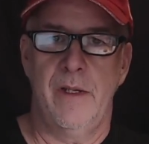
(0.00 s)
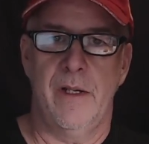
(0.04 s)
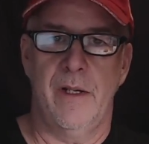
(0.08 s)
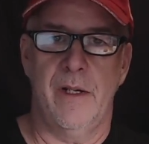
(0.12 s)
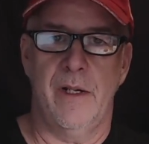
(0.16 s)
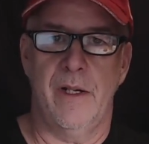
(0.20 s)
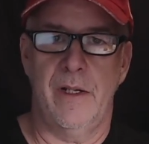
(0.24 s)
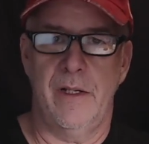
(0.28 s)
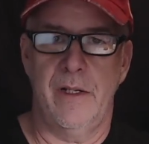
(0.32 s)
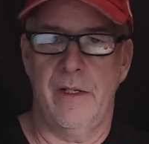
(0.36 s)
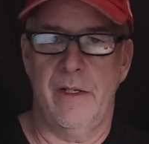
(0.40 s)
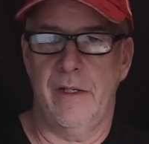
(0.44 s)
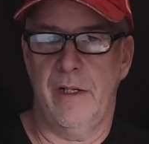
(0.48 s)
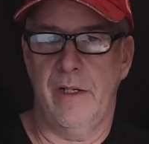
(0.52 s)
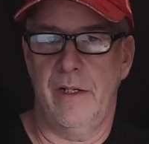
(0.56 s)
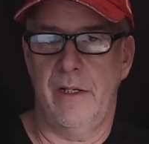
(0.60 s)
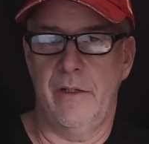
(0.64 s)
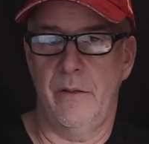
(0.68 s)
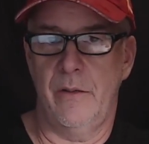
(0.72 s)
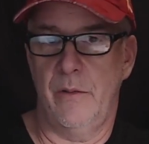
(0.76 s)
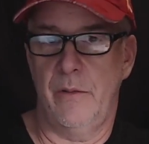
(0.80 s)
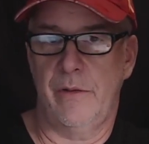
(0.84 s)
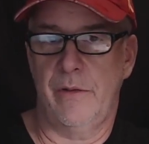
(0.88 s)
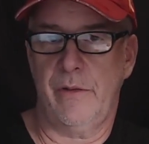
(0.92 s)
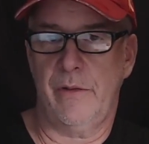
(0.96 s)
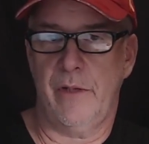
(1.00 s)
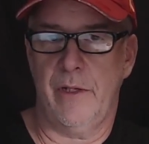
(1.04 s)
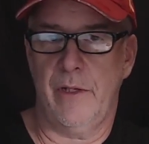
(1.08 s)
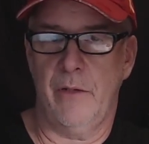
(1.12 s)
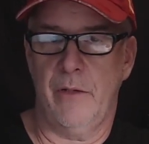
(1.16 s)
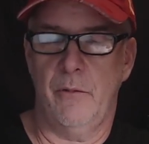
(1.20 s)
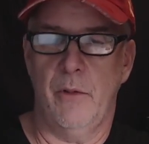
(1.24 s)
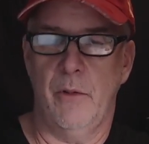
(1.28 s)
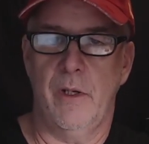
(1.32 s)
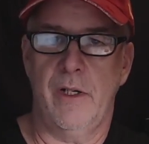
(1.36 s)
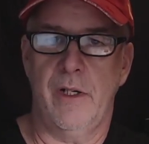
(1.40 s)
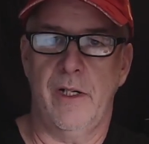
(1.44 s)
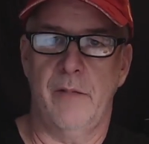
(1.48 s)
I, I do this kind of
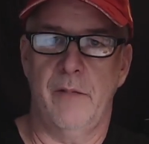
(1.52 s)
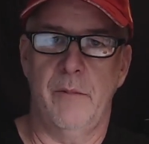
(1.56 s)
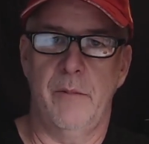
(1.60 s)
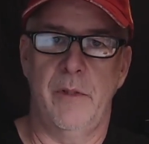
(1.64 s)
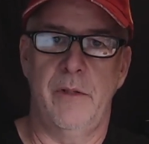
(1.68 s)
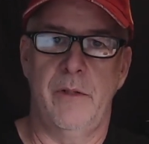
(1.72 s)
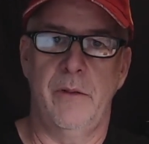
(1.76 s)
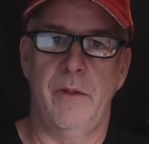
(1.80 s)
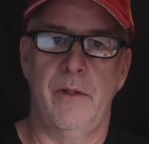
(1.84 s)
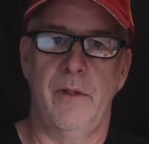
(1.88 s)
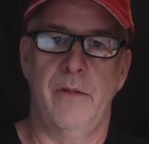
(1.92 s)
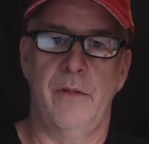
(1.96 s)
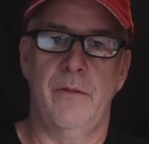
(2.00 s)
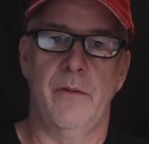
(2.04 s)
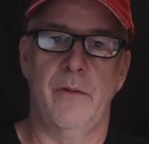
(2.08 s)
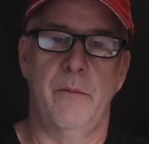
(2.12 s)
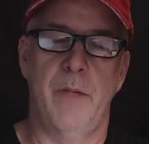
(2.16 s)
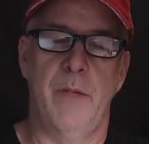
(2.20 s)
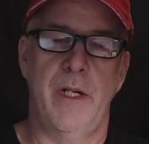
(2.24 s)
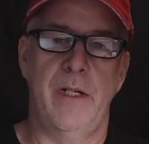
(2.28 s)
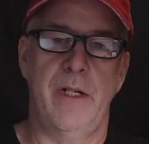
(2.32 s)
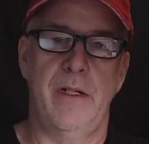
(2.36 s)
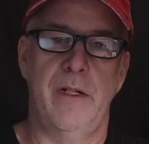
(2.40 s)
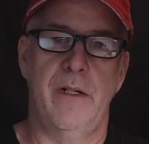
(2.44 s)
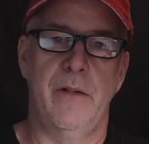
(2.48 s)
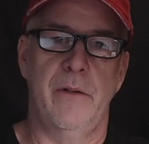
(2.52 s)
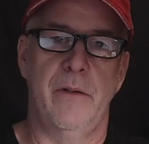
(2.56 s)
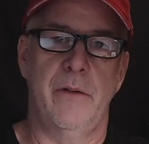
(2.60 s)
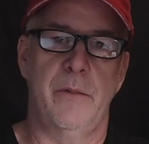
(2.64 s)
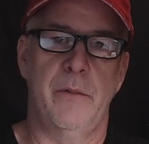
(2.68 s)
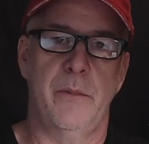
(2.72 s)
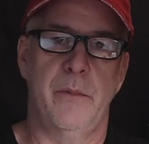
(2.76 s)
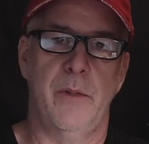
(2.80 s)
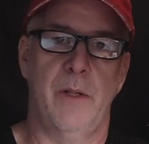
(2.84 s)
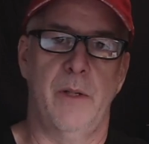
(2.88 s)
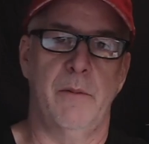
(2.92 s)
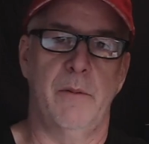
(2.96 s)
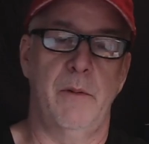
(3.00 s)
work, and I've been doing it for many years,
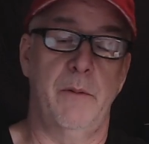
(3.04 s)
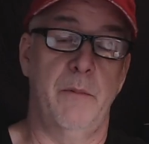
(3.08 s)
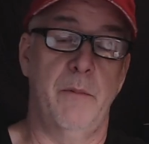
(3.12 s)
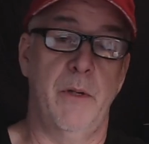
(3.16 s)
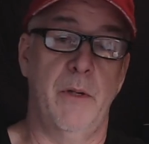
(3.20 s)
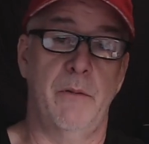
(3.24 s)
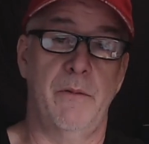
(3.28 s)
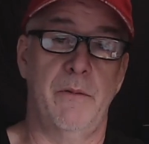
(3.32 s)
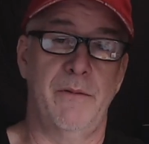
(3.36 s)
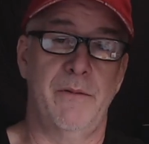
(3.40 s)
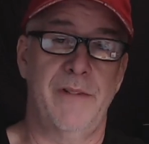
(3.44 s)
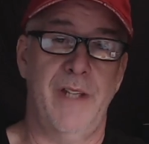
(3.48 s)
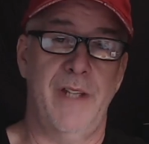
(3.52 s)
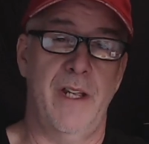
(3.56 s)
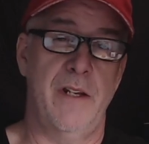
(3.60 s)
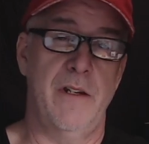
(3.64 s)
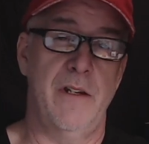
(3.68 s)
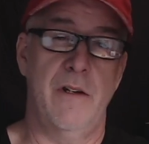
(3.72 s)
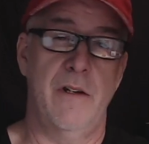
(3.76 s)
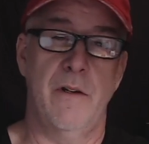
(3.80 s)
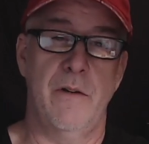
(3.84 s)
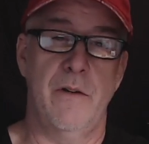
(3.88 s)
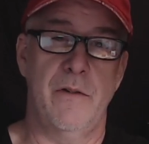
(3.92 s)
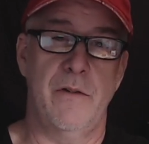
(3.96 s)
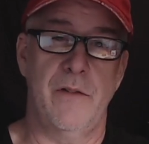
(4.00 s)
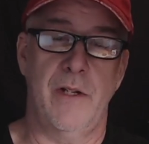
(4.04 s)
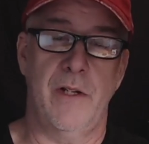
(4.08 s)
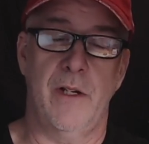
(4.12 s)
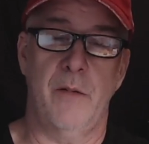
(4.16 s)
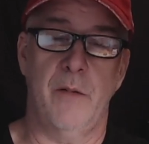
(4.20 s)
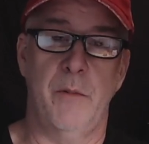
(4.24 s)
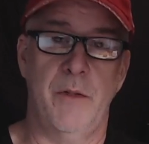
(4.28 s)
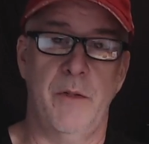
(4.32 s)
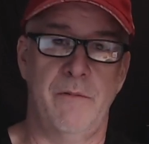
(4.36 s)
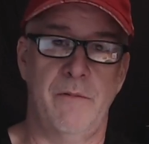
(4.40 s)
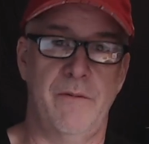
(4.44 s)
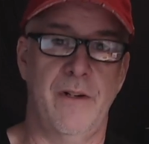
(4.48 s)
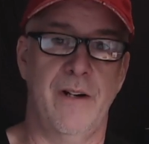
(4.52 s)
probably about 10 years now,
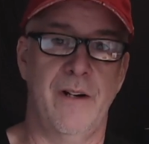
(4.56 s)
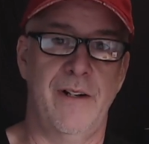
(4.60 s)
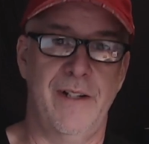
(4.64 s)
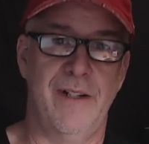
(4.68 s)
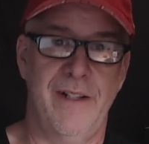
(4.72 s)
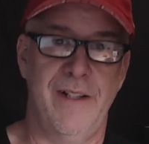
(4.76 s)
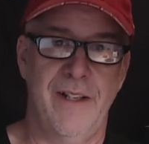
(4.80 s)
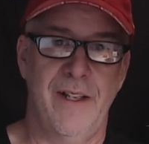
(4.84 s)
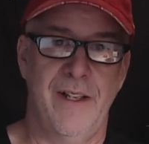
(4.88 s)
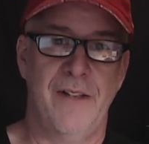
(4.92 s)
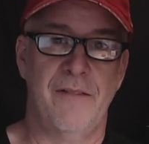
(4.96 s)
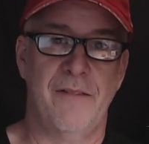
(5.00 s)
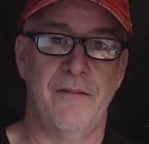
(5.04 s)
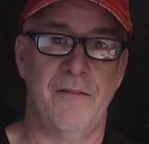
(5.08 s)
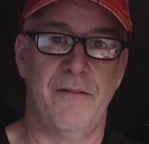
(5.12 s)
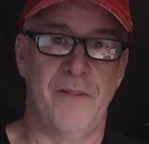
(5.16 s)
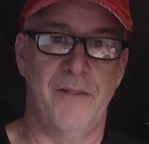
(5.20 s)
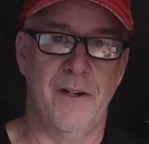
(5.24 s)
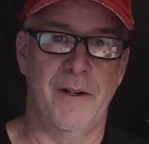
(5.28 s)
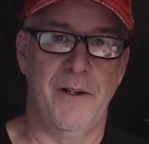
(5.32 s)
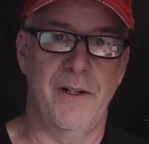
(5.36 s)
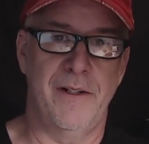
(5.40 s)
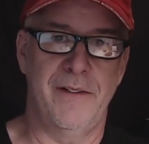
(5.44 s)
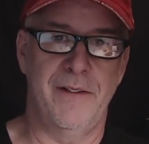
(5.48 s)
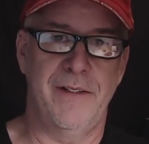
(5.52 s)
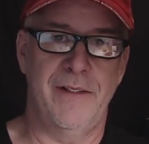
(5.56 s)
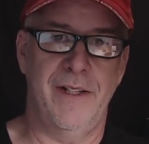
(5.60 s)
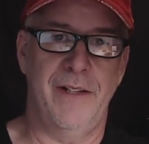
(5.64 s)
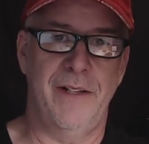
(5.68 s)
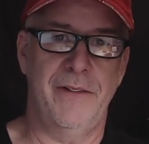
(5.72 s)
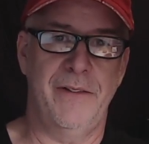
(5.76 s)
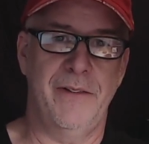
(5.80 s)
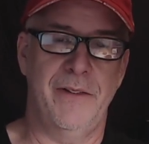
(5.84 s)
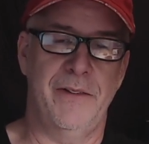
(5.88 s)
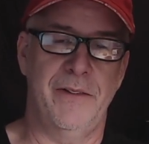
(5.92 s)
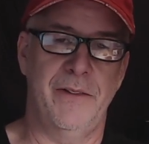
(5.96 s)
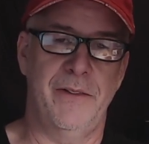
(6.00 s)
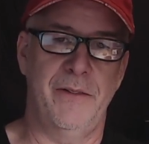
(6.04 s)
but very, very
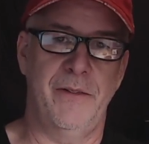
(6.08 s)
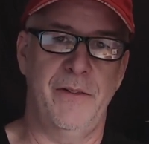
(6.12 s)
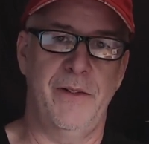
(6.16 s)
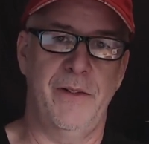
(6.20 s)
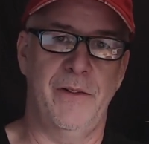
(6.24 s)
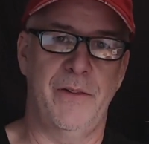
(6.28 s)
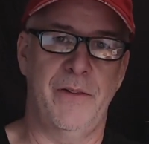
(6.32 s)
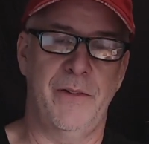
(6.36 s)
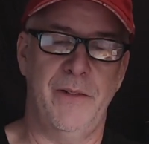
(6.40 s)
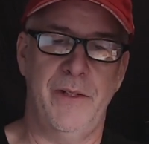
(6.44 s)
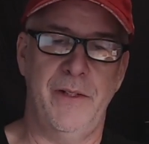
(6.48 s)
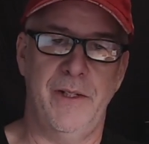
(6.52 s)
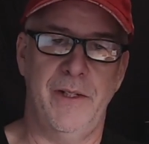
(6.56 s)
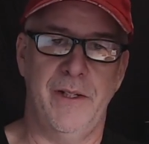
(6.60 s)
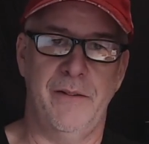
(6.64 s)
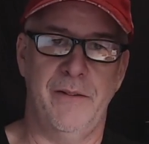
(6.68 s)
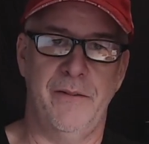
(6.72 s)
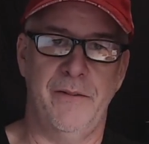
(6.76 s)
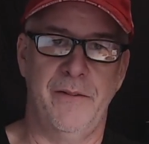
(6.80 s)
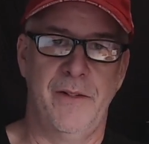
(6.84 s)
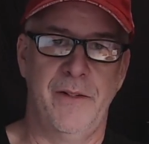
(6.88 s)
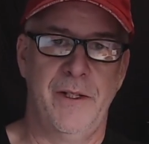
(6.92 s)
intense, as you can see. I've,